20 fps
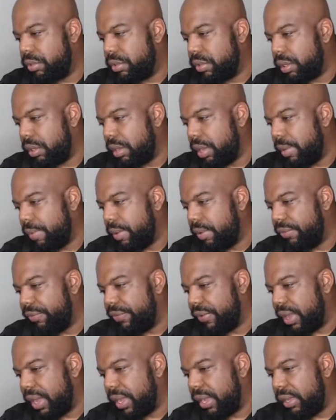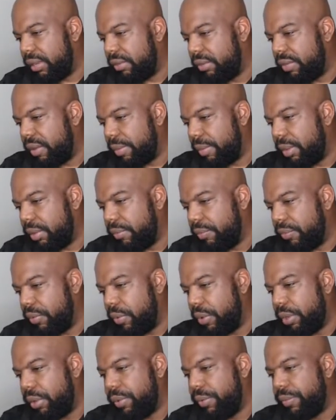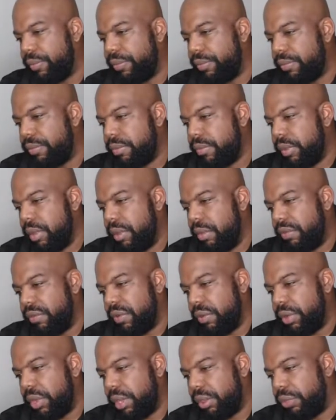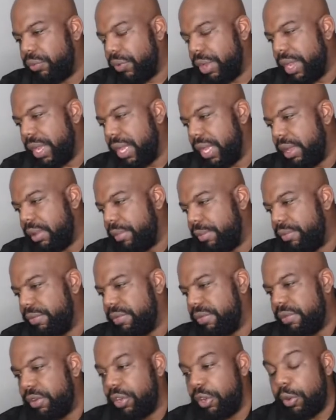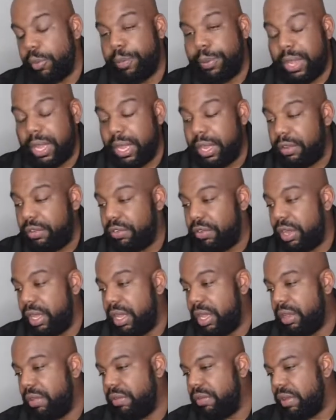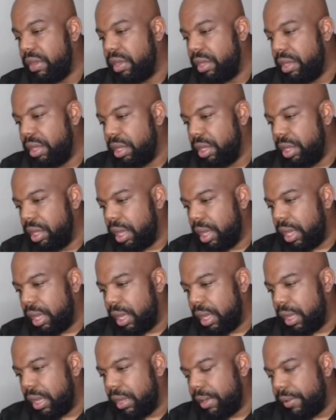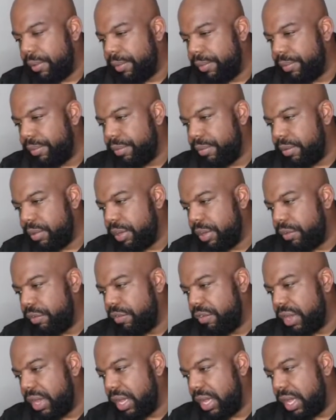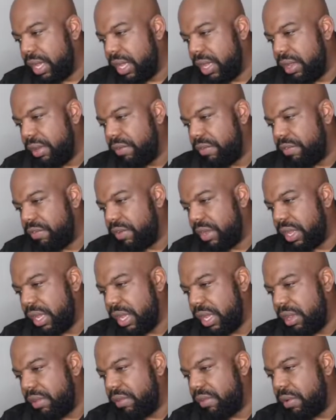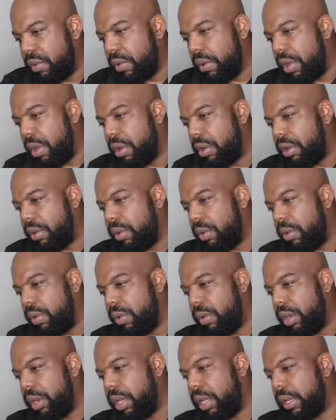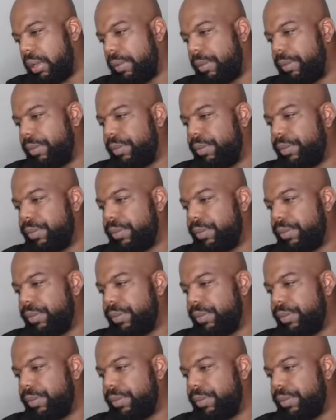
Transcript: So let me find some of them for you. So your 3Ms, your P&Gs, your GEs. GE is no longer on.